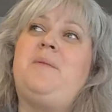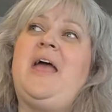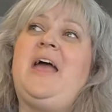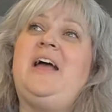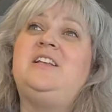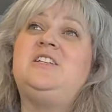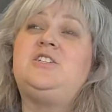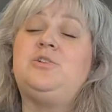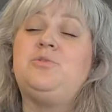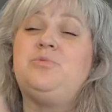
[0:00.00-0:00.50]

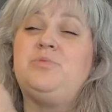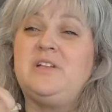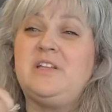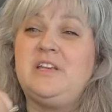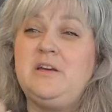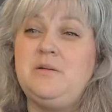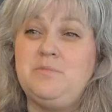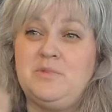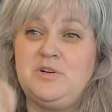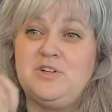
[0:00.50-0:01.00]
and to
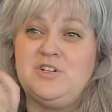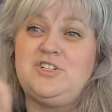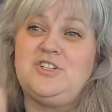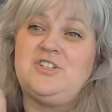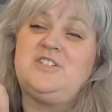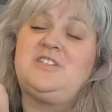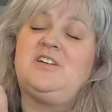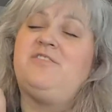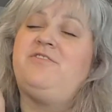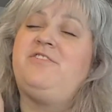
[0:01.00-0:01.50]
really immerse
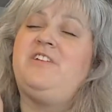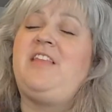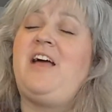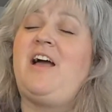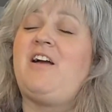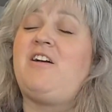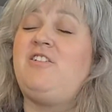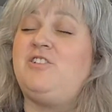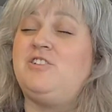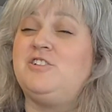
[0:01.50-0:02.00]
yourself in
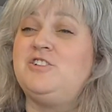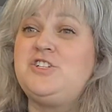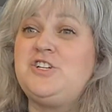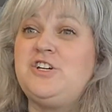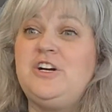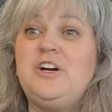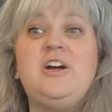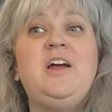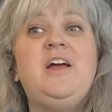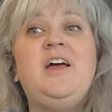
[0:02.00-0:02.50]
that
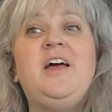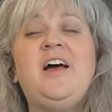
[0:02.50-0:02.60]
culture.